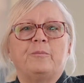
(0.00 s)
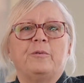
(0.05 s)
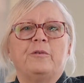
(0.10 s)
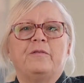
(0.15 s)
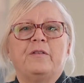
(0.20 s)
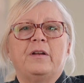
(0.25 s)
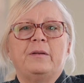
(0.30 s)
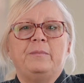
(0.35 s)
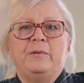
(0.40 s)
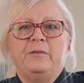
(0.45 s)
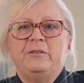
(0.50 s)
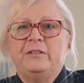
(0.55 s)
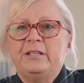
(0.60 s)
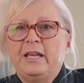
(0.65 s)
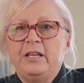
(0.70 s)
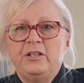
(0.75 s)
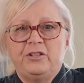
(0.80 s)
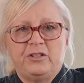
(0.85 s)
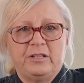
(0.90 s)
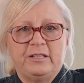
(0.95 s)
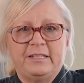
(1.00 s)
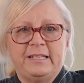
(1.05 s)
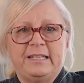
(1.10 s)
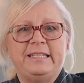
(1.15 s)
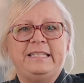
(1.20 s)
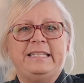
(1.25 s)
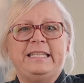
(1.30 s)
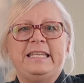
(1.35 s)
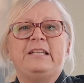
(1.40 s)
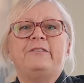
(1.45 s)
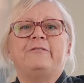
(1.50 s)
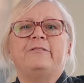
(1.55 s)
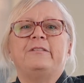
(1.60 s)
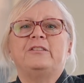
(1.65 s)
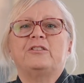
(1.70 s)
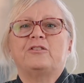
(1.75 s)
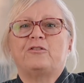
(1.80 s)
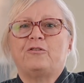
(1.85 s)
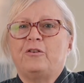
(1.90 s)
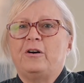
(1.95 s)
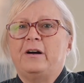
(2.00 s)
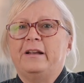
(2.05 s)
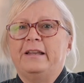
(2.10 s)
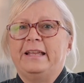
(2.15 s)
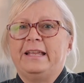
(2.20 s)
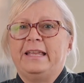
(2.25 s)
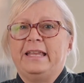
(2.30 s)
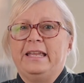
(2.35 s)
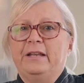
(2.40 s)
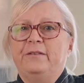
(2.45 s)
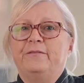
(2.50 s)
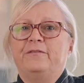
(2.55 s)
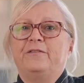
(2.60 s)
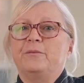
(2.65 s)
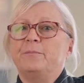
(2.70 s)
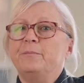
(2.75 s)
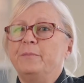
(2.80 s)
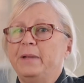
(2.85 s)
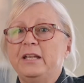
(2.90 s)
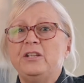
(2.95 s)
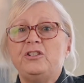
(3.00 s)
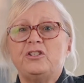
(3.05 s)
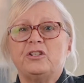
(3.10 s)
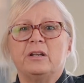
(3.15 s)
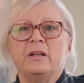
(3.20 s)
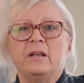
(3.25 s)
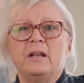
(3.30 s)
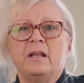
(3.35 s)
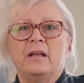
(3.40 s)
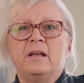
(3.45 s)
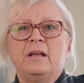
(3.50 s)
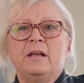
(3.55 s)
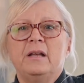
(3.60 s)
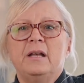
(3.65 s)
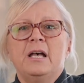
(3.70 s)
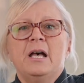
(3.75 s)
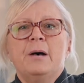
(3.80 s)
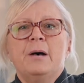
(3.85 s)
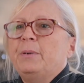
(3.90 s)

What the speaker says: prevent mutations, and decrease chronic inflammation.